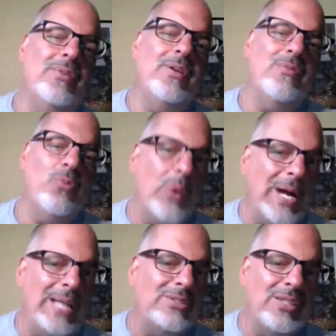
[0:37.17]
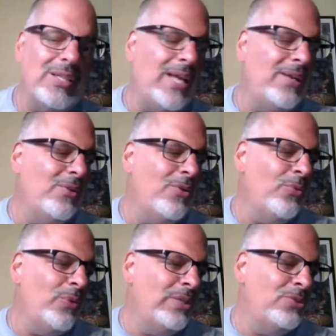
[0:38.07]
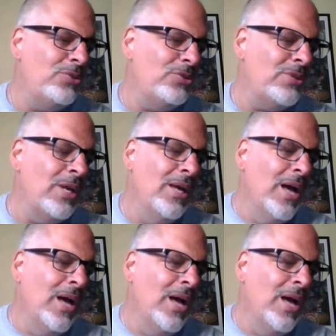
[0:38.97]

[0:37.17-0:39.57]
to have watched a lot of Lone Rangers.